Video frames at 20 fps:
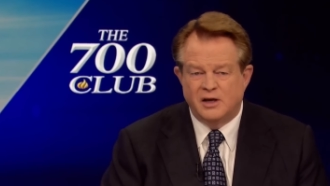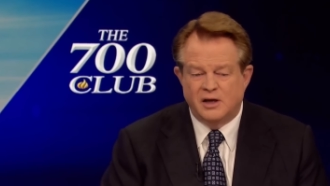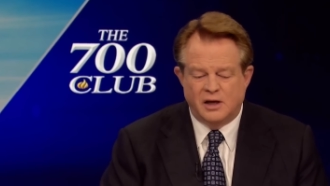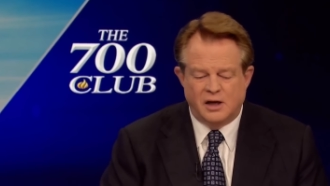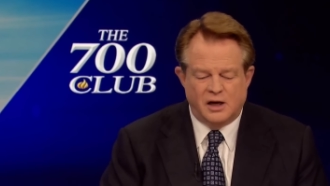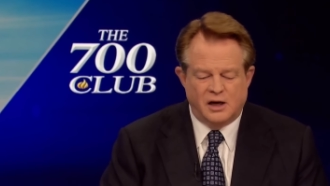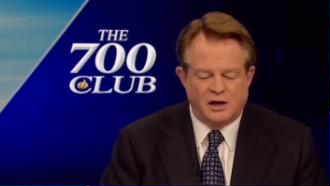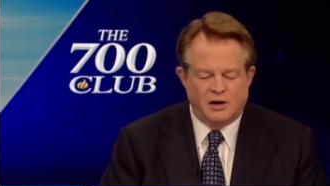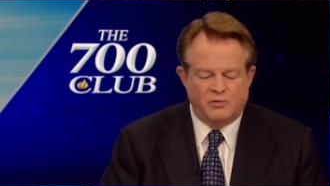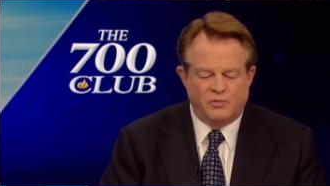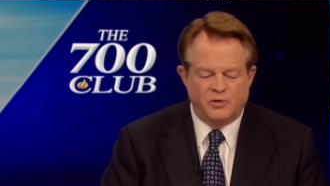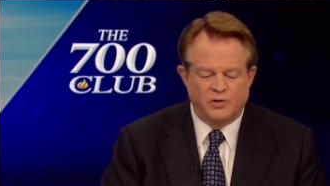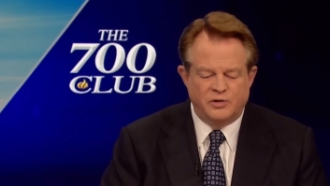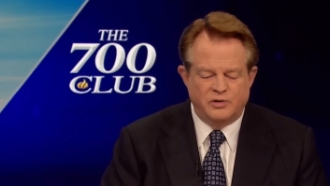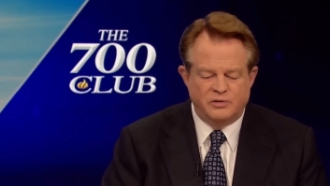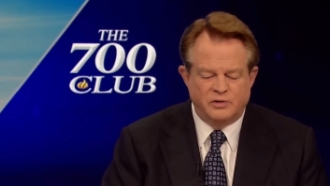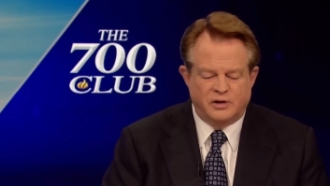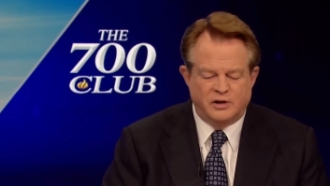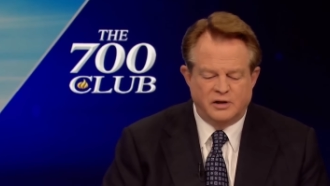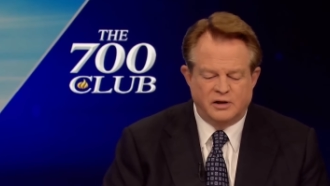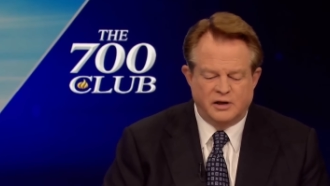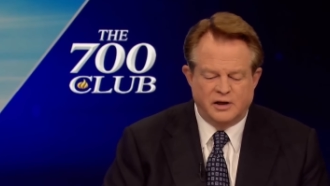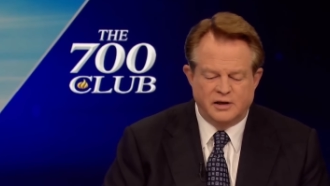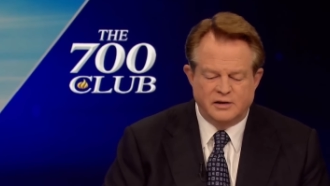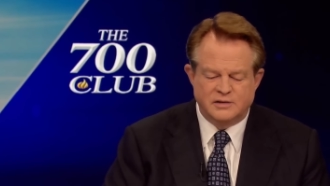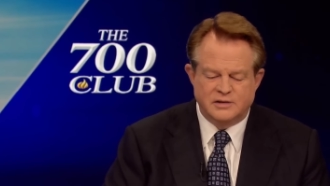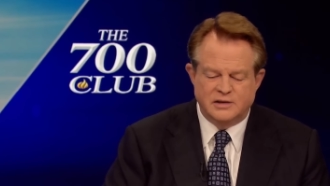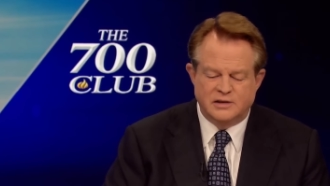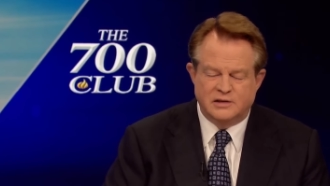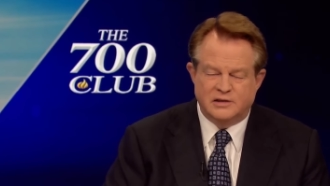uh, where you can
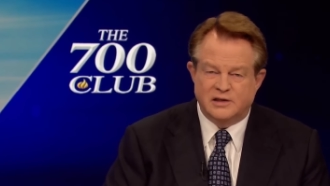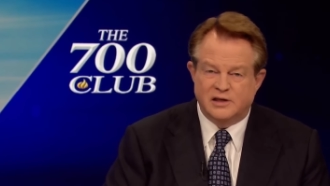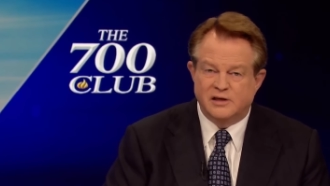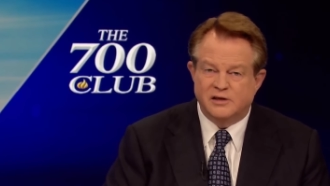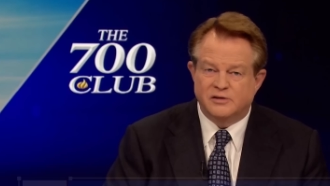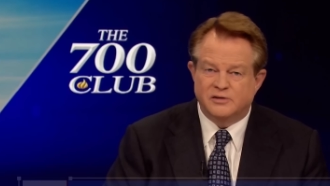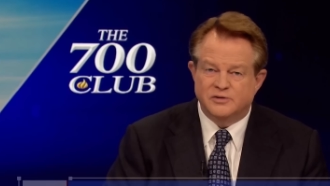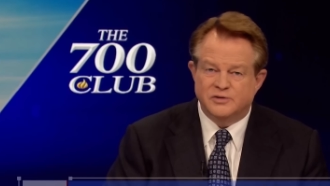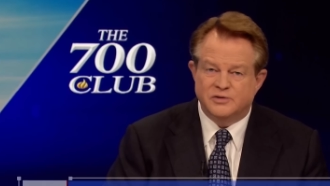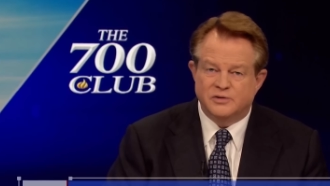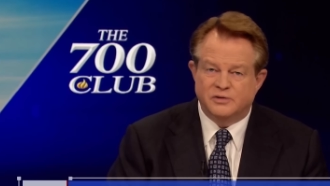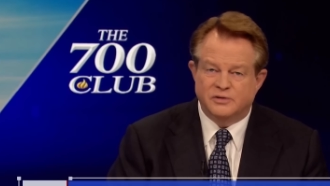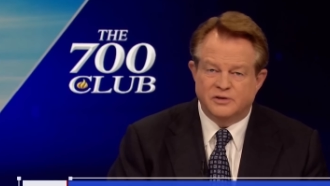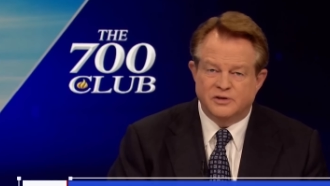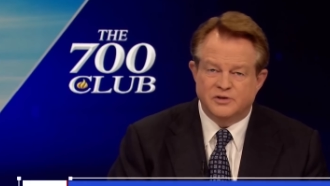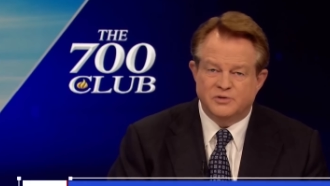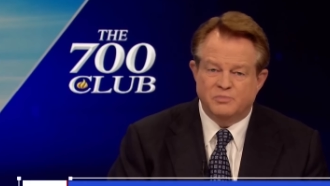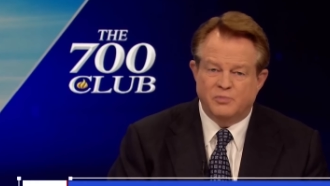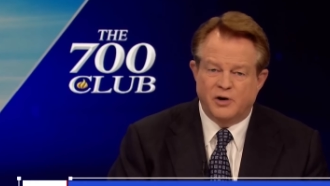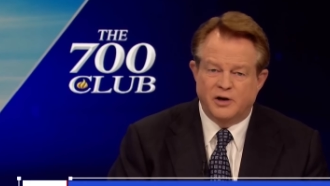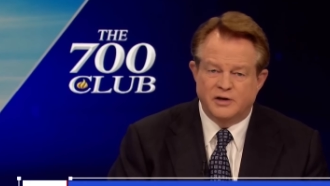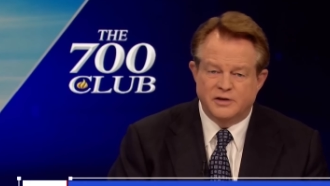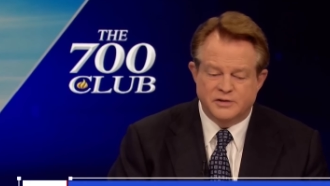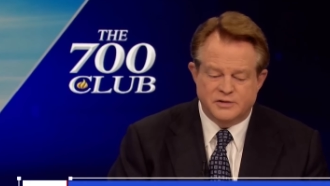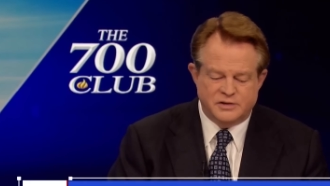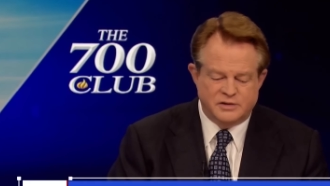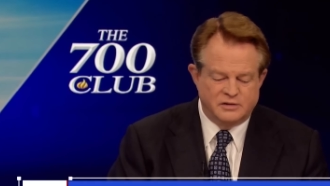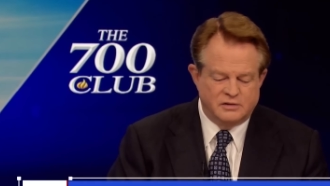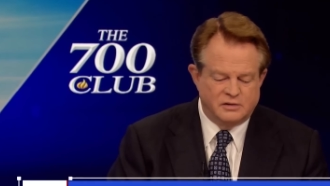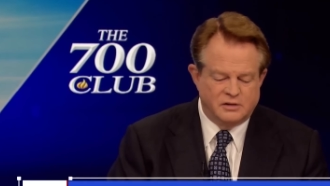get details on this
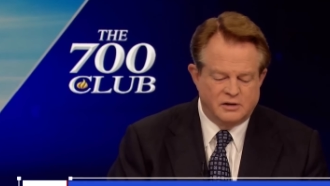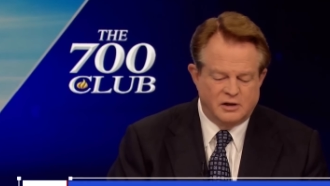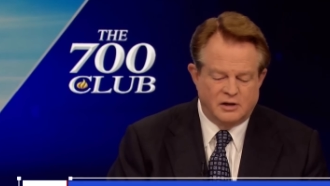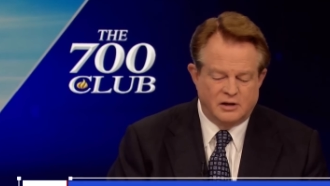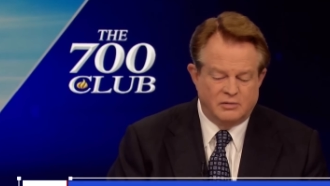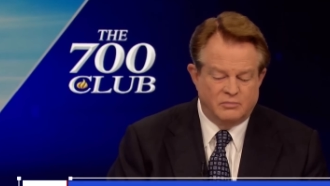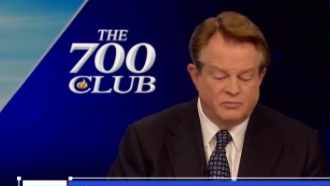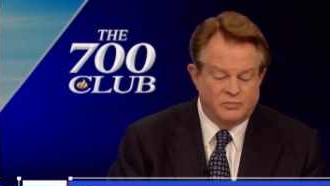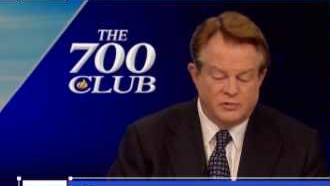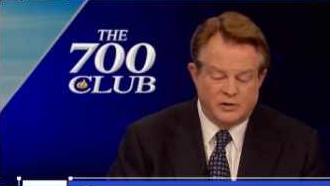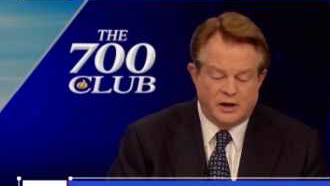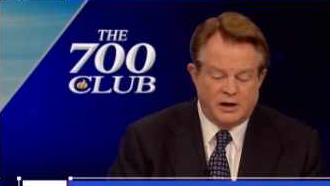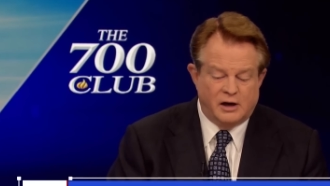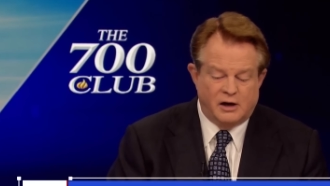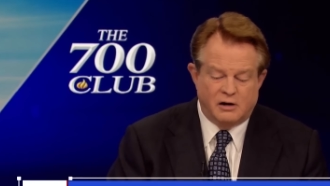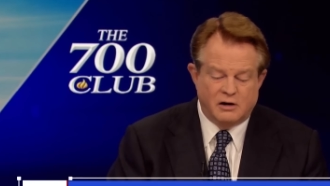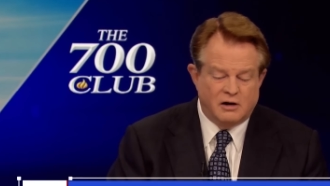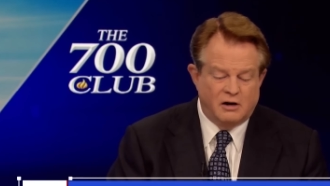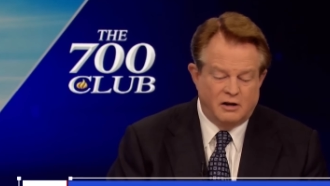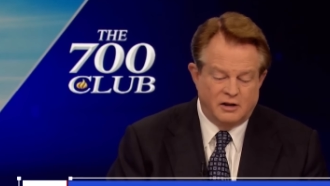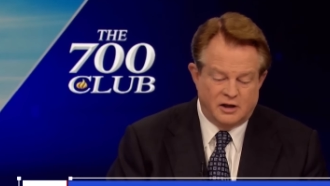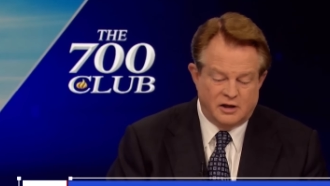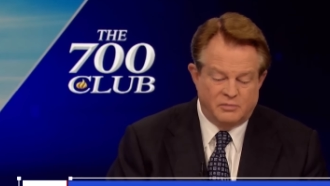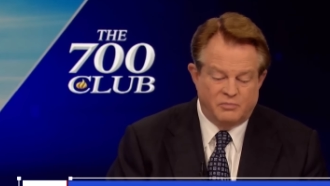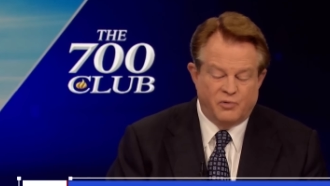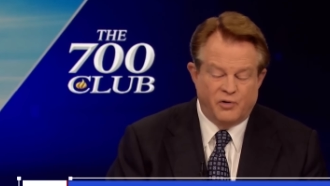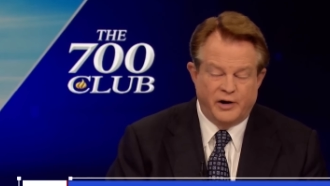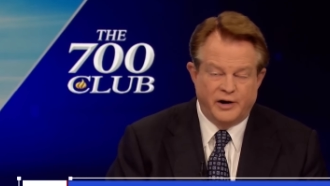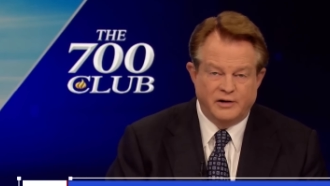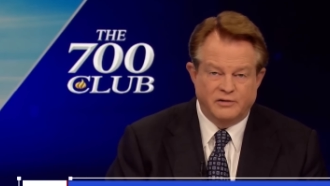Bredesen, uh, I'll call it a
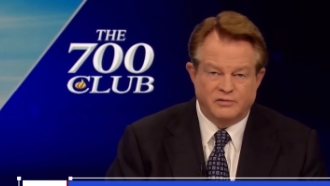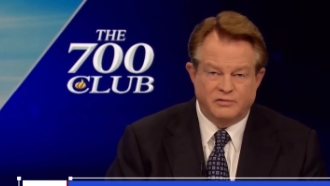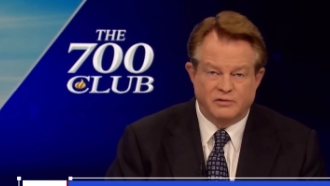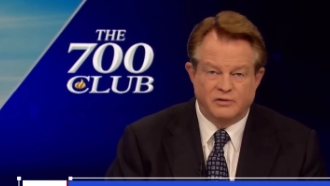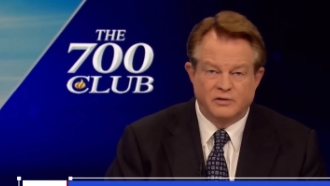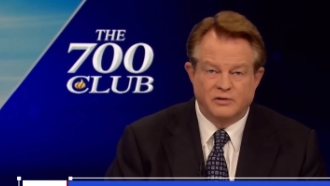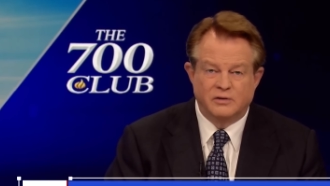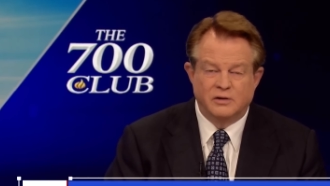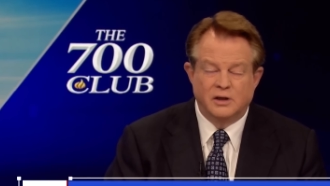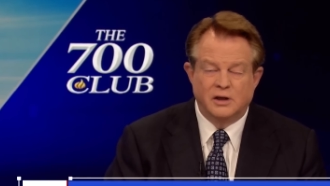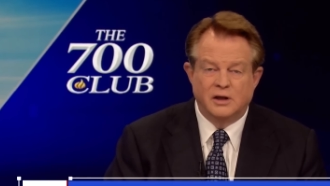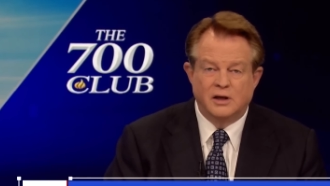breakthrough.